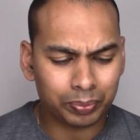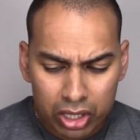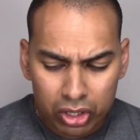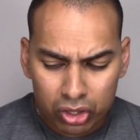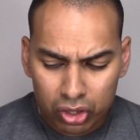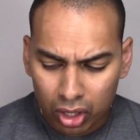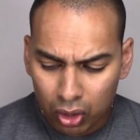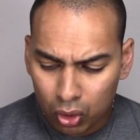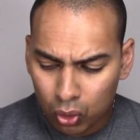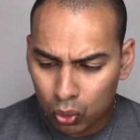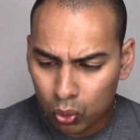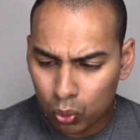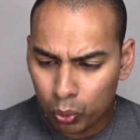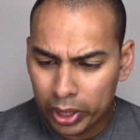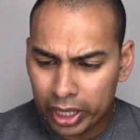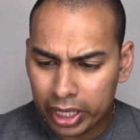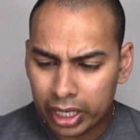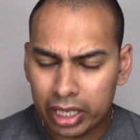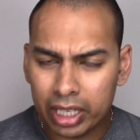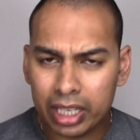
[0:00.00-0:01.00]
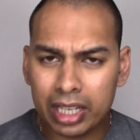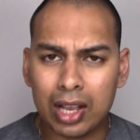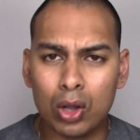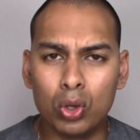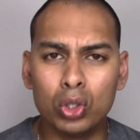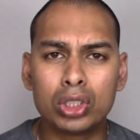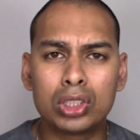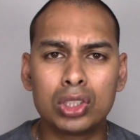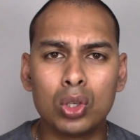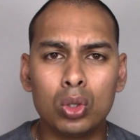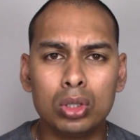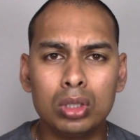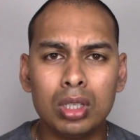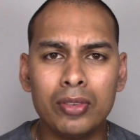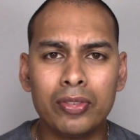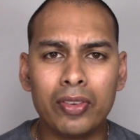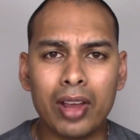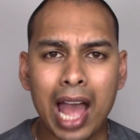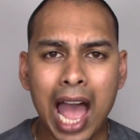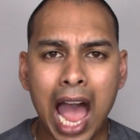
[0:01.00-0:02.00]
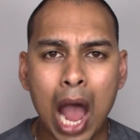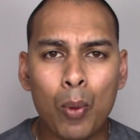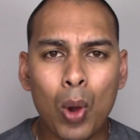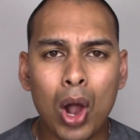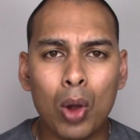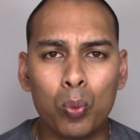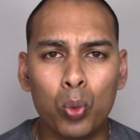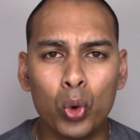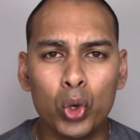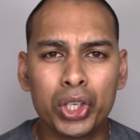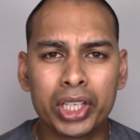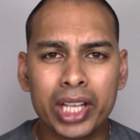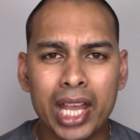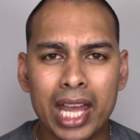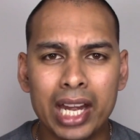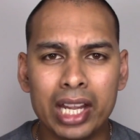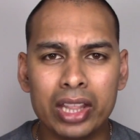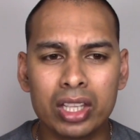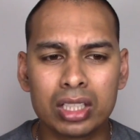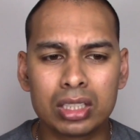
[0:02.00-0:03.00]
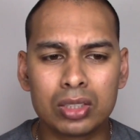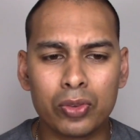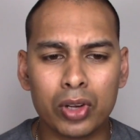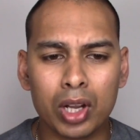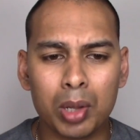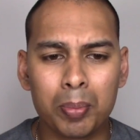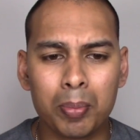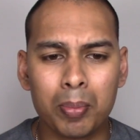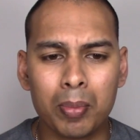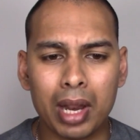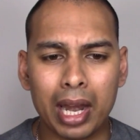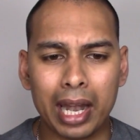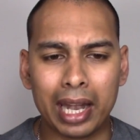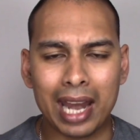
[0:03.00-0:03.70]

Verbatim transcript: So we're going to go sort of how I would carry this from